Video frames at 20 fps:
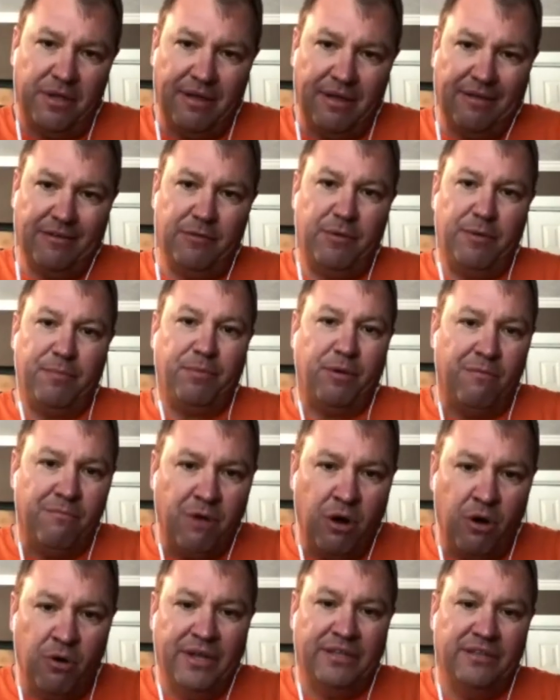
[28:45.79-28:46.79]
You have to be
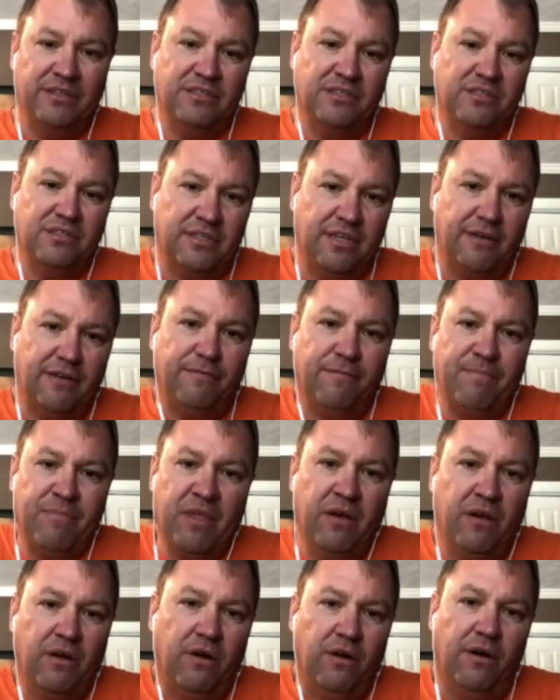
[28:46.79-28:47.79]
promoting this stuff
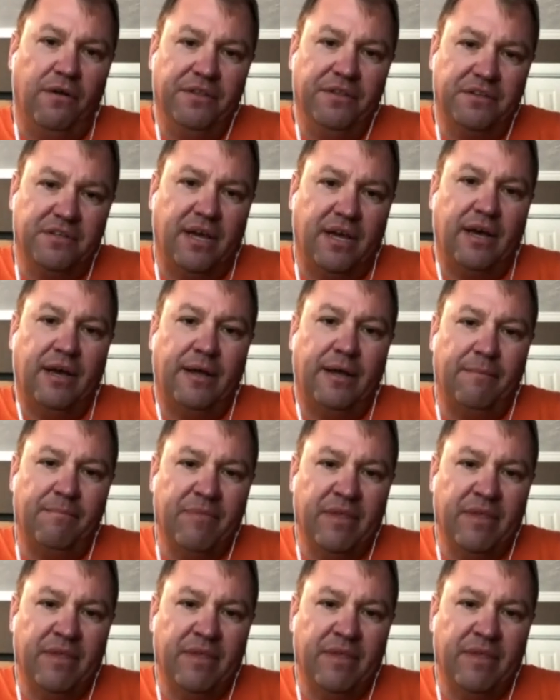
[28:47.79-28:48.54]
all the time.